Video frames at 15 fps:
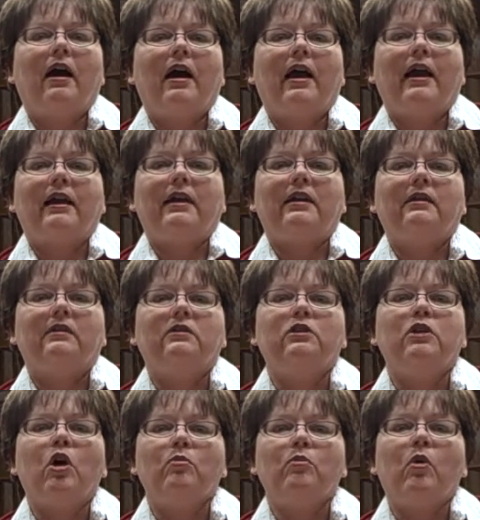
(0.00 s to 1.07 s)
I
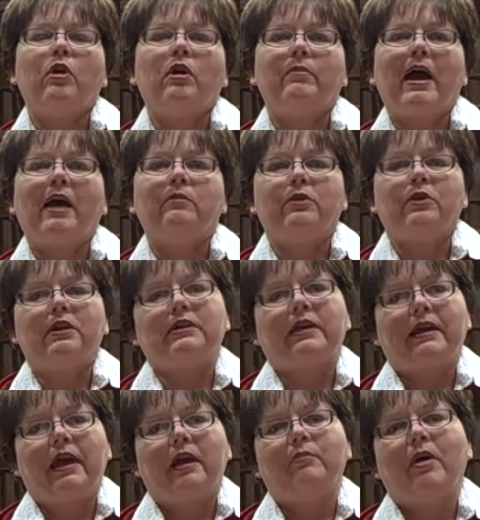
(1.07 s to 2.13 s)
know more about books. I
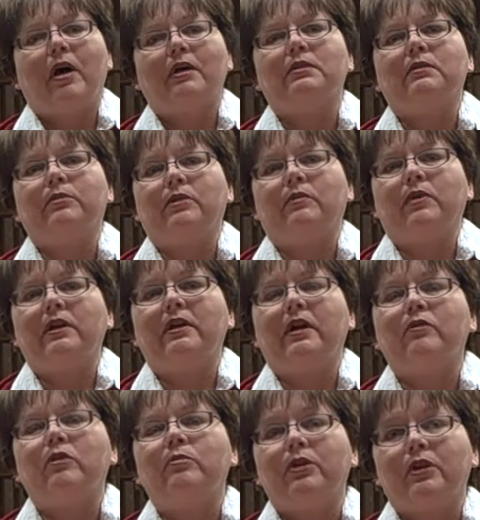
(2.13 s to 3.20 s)
can't possibly read
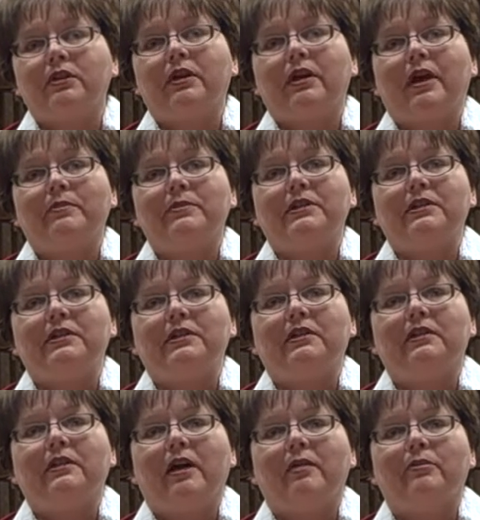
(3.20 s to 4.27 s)
every book that comes into
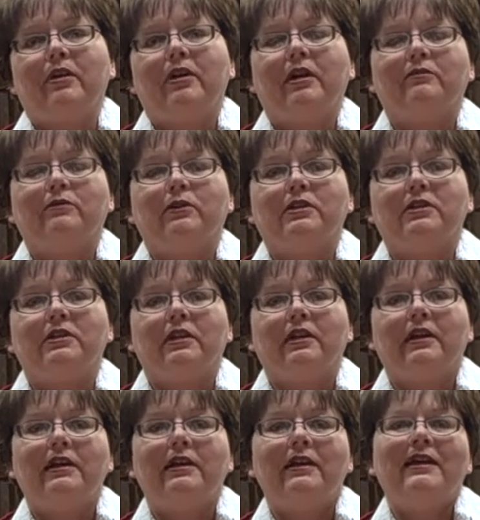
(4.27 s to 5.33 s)
the library,
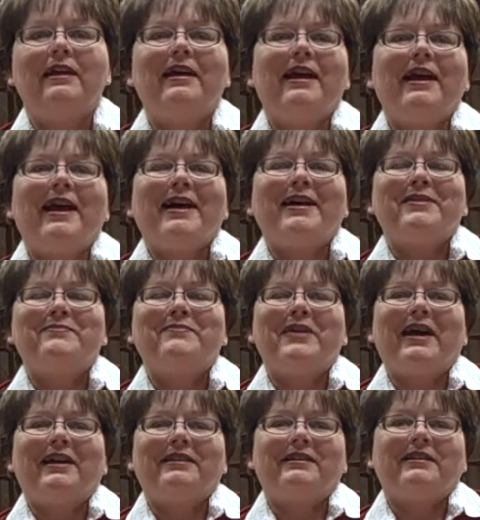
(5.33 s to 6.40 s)
unfortunately,
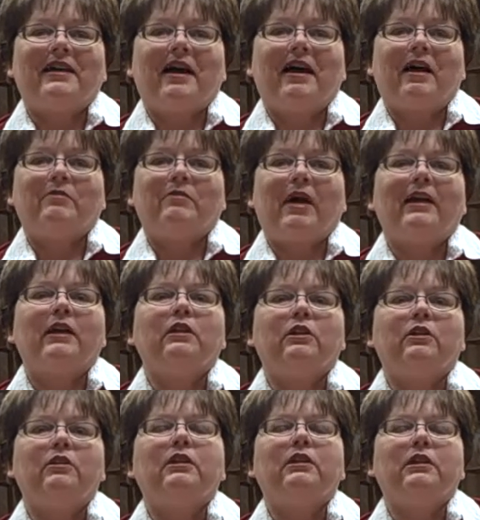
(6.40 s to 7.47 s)
but I can
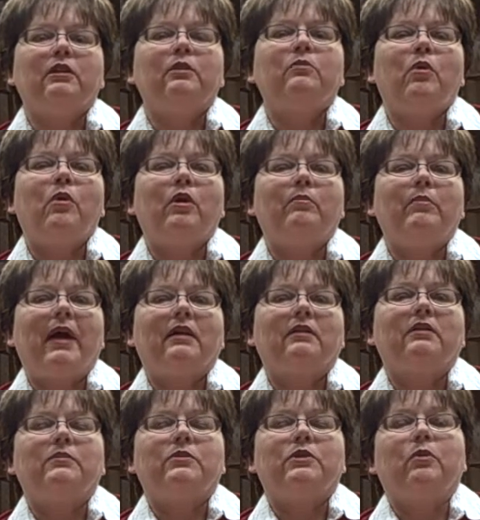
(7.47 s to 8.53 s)
learn a little more about
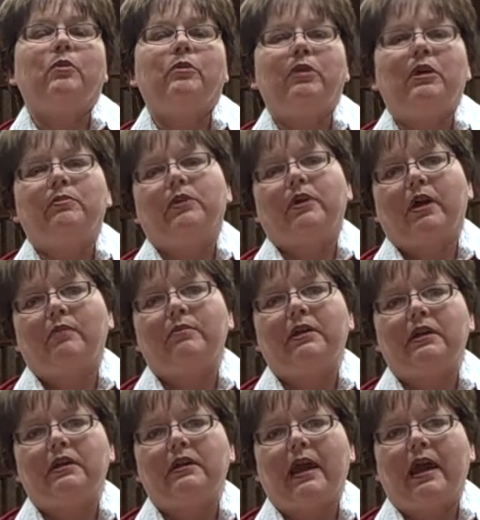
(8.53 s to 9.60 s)
them, so when people come
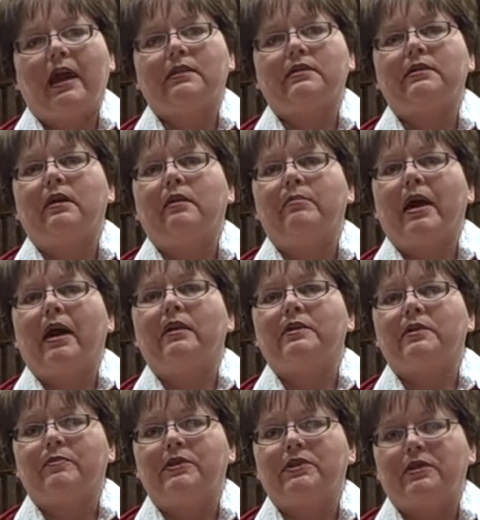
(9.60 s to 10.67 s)
in and ask about a
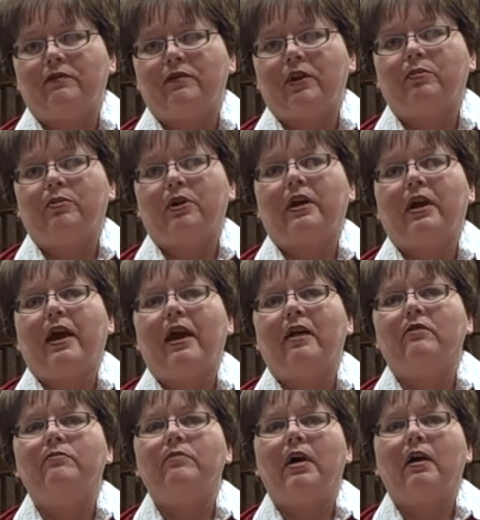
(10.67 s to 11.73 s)
specific book, I
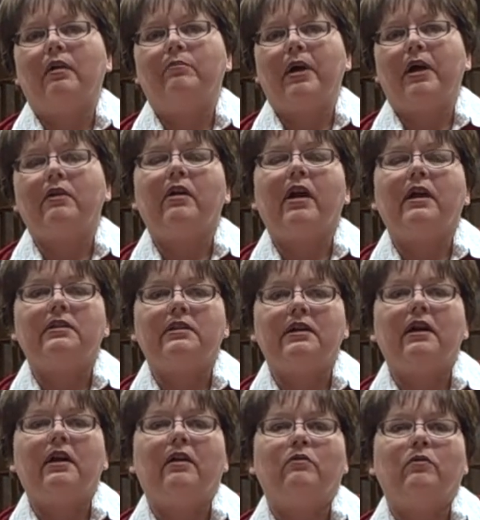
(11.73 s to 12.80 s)
have a better
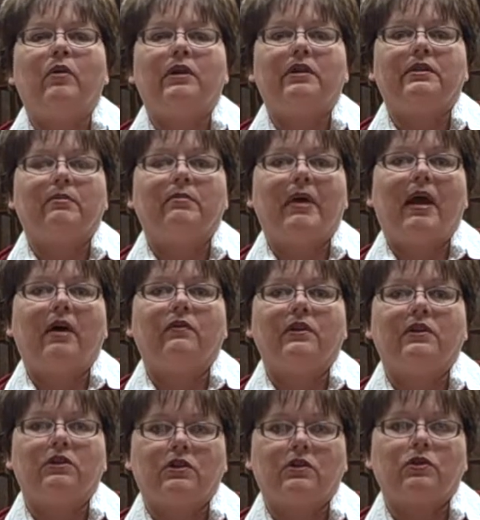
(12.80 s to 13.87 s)
idea of what it's about
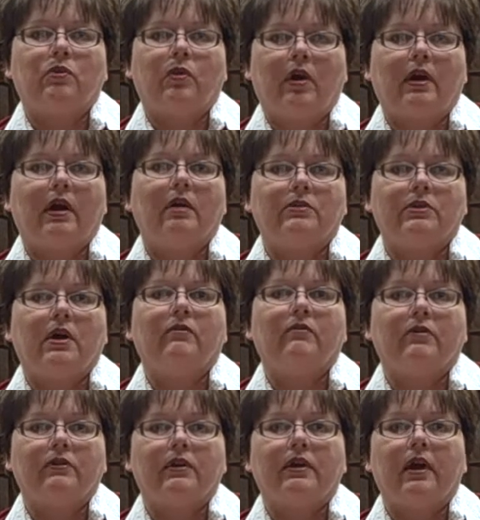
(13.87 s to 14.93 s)
than just what comes off
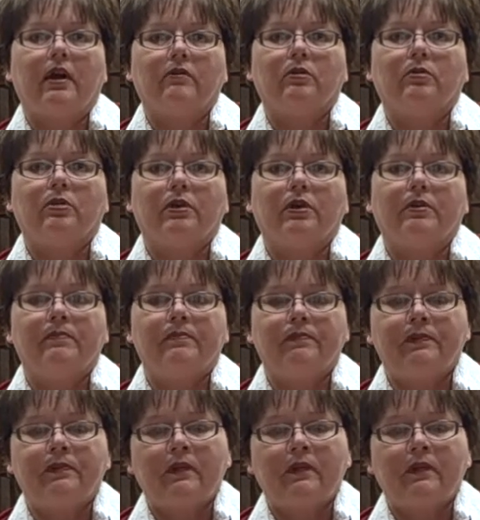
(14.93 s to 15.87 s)
of the cover blurb.